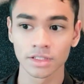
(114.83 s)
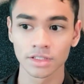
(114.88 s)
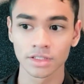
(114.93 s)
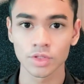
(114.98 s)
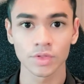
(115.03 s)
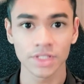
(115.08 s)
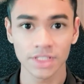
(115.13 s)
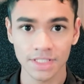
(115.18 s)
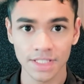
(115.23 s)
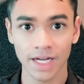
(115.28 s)

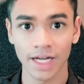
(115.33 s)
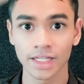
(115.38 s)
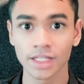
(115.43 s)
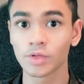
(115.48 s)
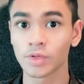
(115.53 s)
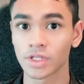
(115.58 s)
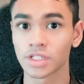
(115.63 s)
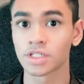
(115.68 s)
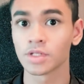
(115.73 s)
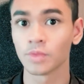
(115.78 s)
So this
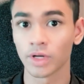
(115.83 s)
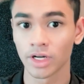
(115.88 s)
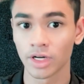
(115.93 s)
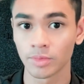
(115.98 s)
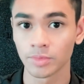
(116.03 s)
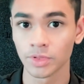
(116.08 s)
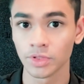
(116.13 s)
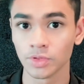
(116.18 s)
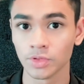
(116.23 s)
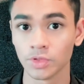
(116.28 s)
guiding question will
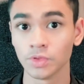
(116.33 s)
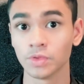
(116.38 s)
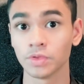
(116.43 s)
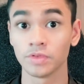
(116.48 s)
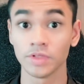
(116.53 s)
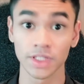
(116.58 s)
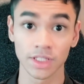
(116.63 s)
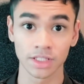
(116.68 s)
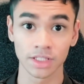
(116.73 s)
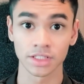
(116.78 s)
help you do
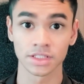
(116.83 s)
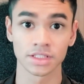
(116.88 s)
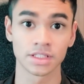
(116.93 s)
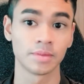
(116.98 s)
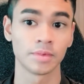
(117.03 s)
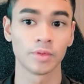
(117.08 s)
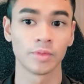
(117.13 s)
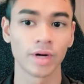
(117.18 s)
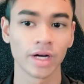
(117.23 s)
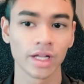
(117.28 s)
3 things.
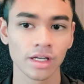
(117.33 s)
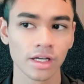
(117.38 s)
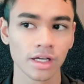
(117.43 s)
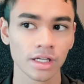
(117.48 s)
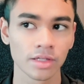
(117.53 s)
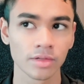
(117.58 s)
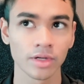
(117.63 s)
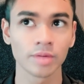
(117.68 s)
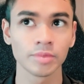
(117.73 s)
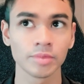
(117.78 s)
Number 1,
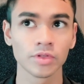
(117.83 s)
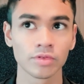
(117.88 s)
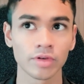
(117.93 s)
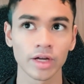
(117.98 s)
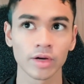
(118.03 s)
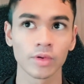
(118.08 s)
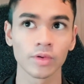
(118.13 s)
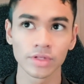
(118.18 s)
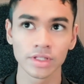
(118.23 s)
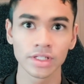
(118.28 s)
it will help you
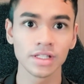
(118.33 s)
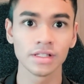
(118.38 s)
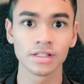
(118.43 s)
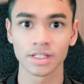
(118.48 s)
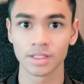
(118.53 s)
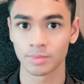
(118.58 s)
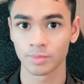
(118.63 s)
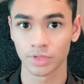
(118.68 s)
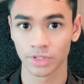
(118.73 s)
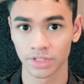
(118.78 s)
write only the
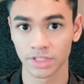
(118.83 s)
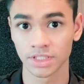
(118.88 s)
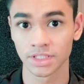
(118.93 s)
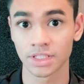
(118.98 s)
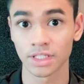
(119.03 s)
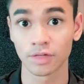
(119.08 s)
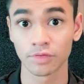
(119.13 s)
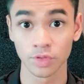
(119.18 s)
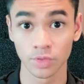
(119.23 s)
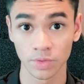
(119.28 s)
important
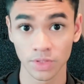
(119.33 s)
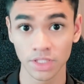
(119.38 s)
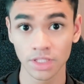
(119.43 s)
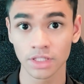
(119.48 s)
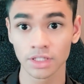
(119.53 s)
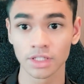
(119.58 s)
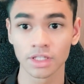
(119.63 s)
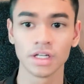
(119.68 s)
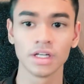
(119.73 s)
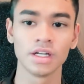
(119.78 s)
stuff you
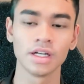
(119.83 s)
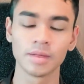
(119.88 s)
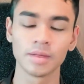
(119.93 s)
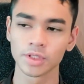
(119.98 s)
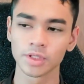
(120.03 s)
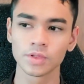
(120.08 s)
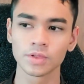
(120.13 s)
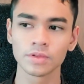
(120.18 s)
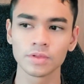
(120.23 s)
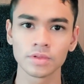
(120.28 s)
need.
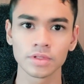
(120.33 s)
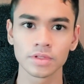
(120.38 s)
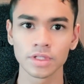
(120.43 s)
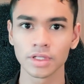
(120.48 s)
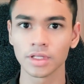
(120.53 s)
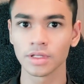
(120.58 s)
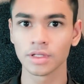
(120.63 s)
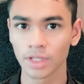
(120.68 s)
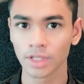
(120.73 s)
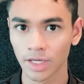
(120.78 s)
Number 2,
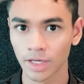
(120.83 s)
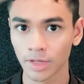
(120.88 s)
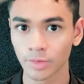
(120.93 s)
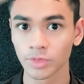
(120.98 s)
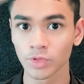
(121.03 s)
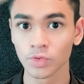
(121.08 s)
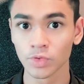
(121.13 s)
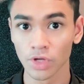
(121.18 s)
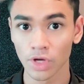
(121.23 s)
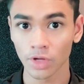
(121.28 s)

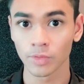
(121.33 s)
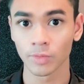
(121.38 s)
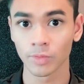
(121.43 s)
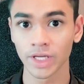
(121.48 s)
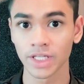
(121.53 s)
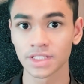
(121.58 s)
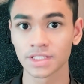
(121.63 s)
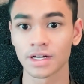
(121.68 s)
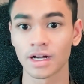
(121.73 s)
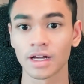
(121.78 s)
help you not
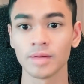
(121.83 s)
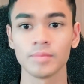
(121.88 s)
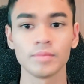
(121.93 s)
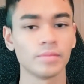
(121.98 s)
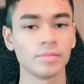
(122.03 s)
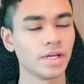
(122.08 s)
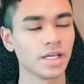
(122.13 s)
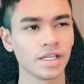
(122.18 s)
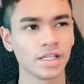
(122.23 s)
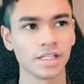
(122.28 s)
waste time
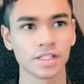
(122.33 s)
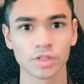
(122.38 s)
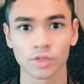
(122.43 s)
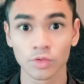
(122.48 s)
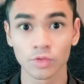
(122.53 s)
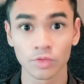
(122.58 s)
making it too